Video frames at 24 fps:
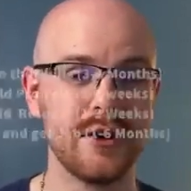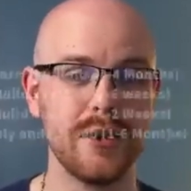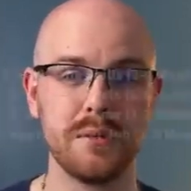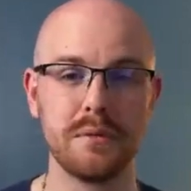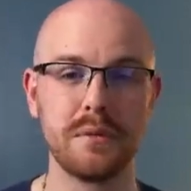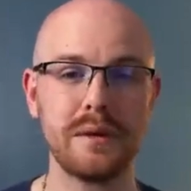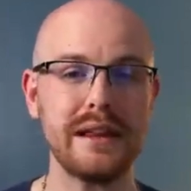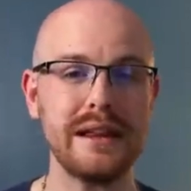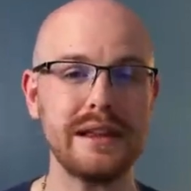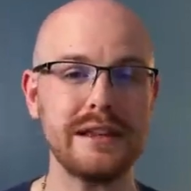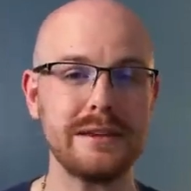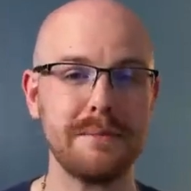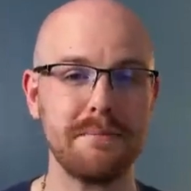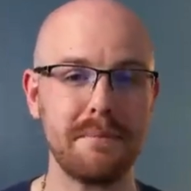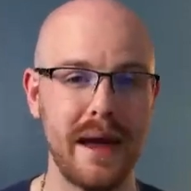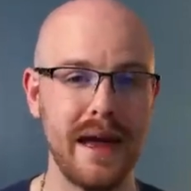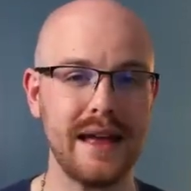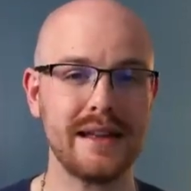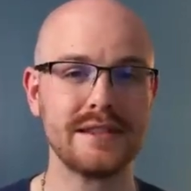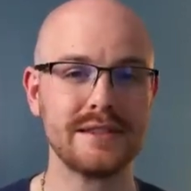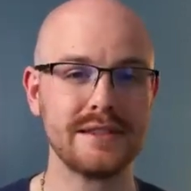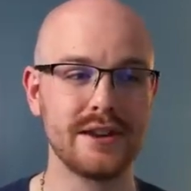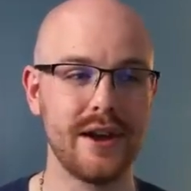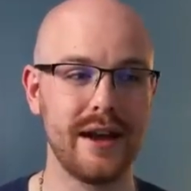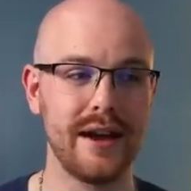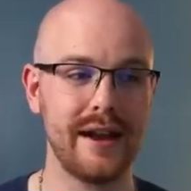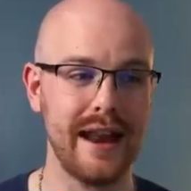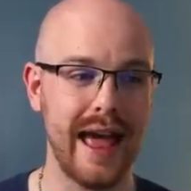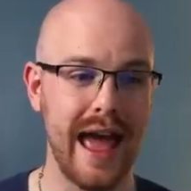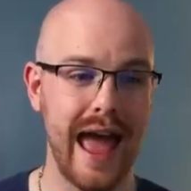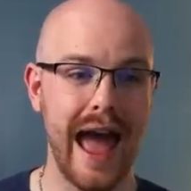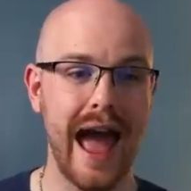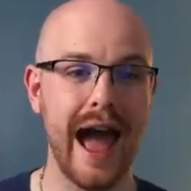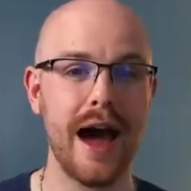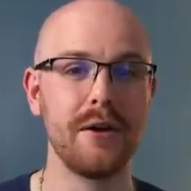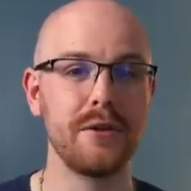It really depends on
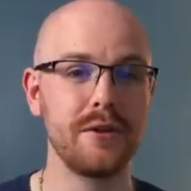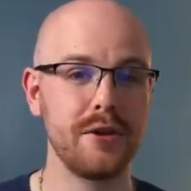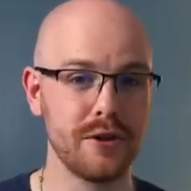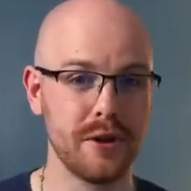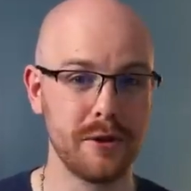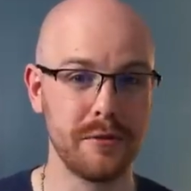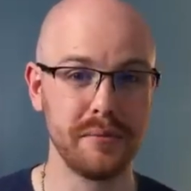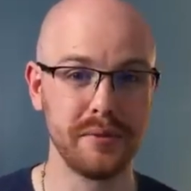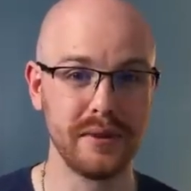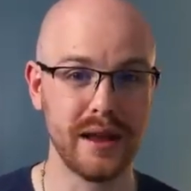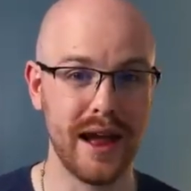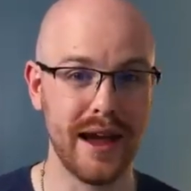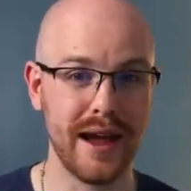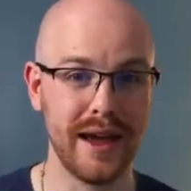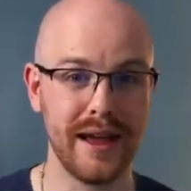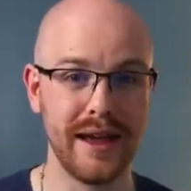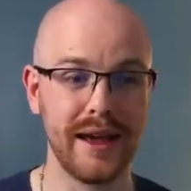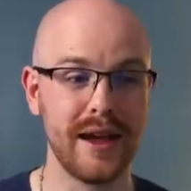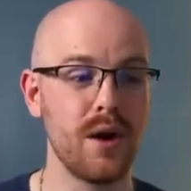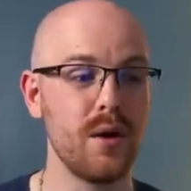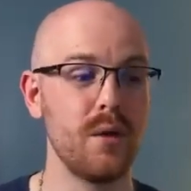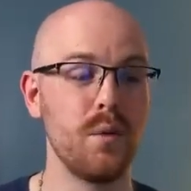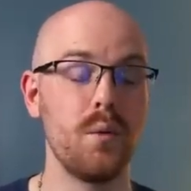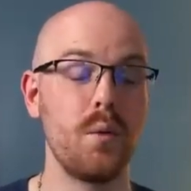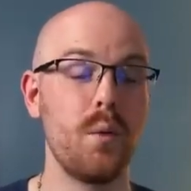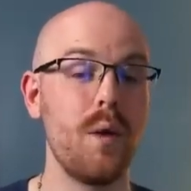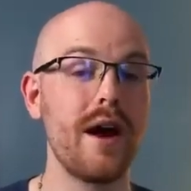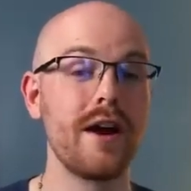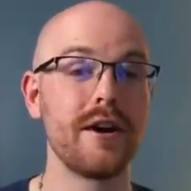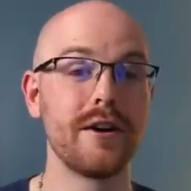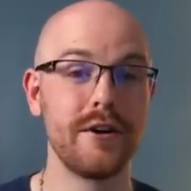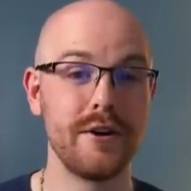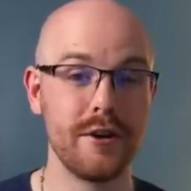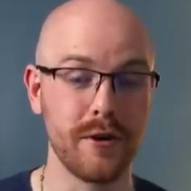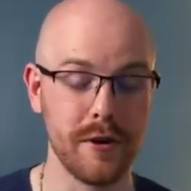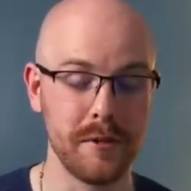how you're applying,
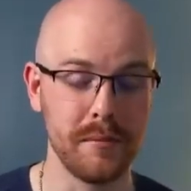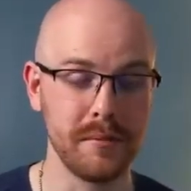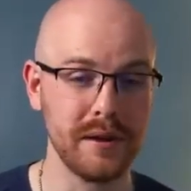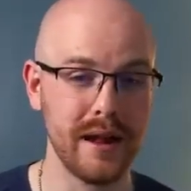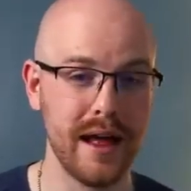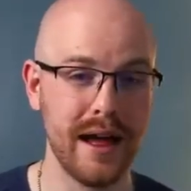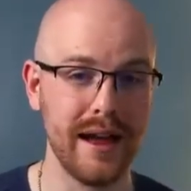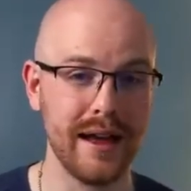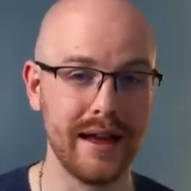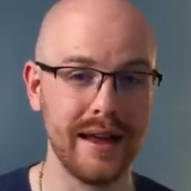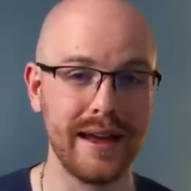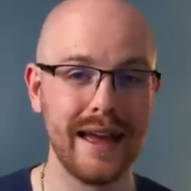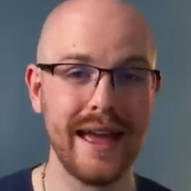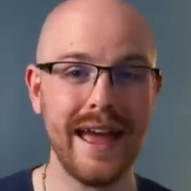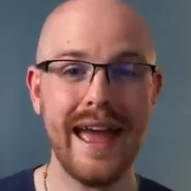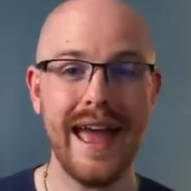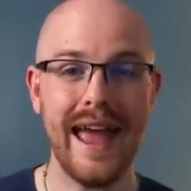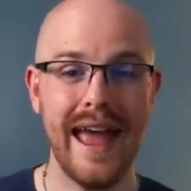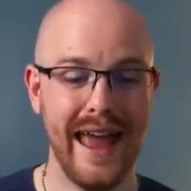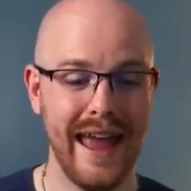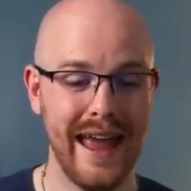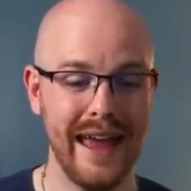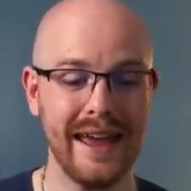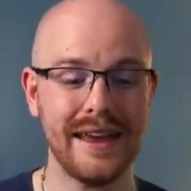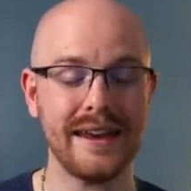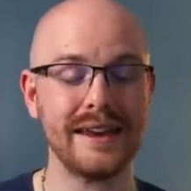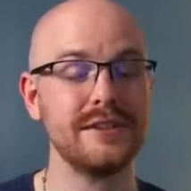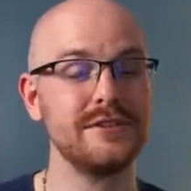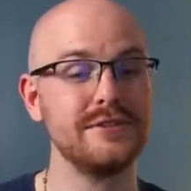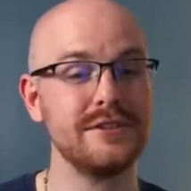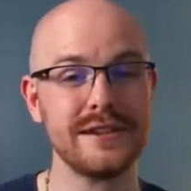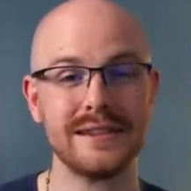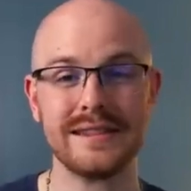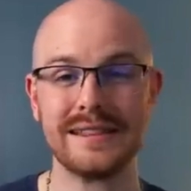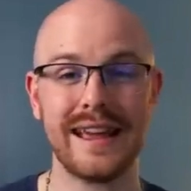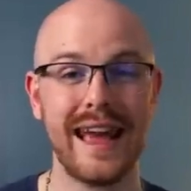where you're applying, and
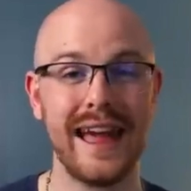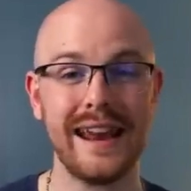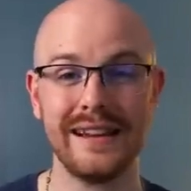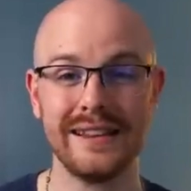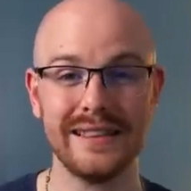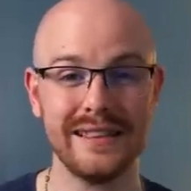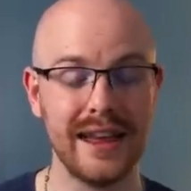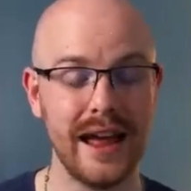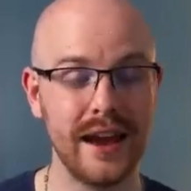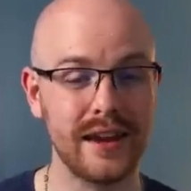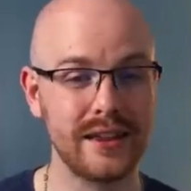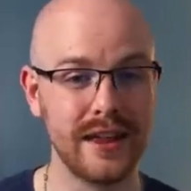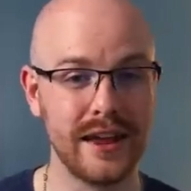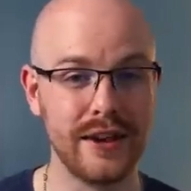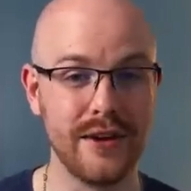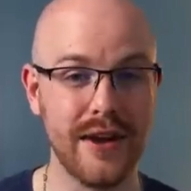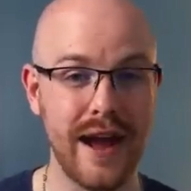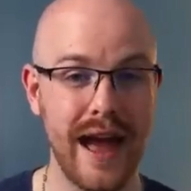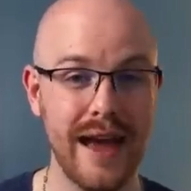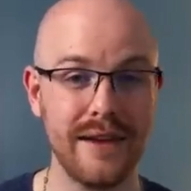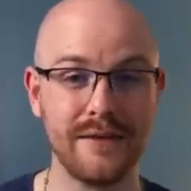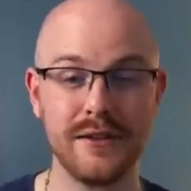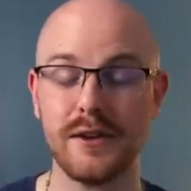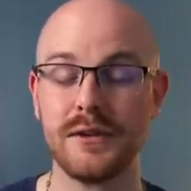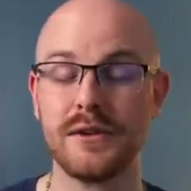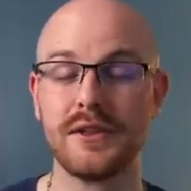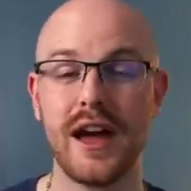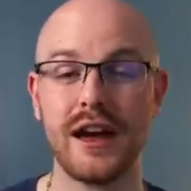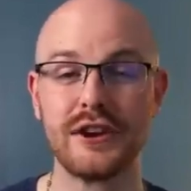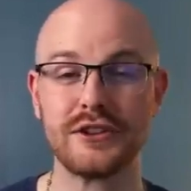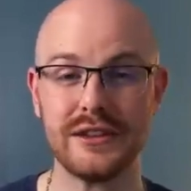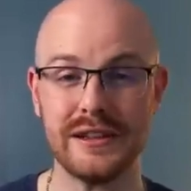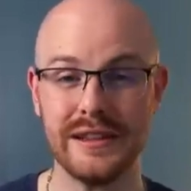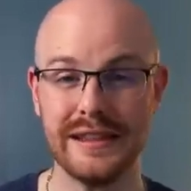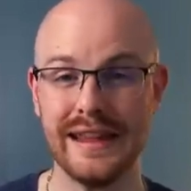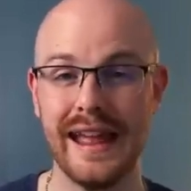just the kind of luck that you're having with
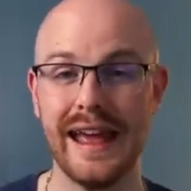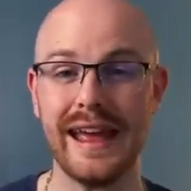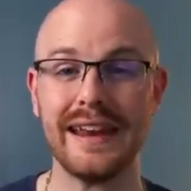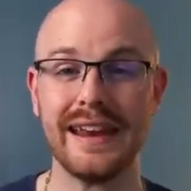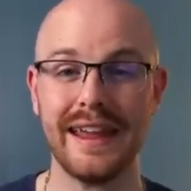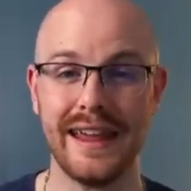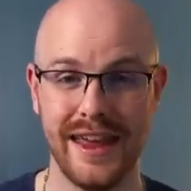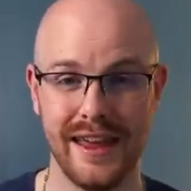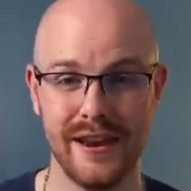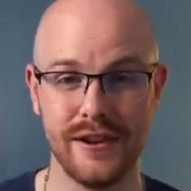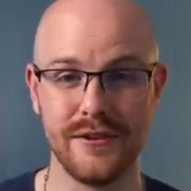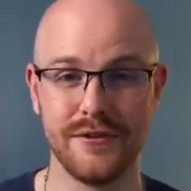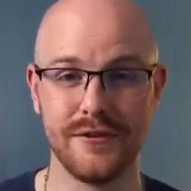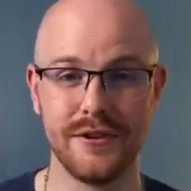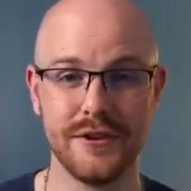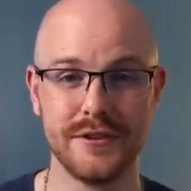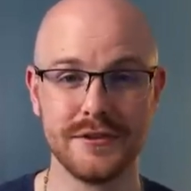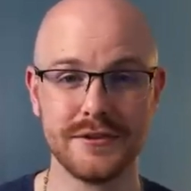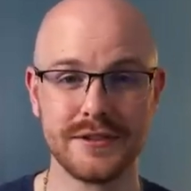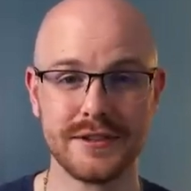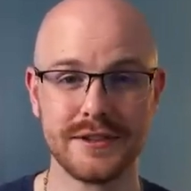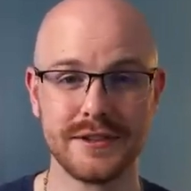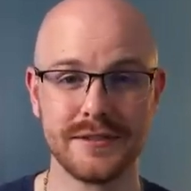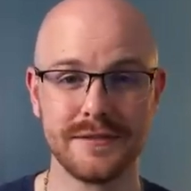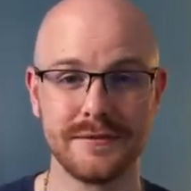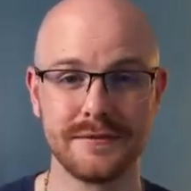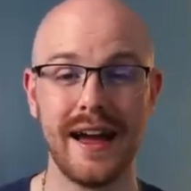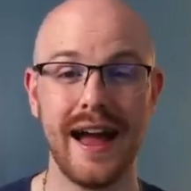actually landing interviews.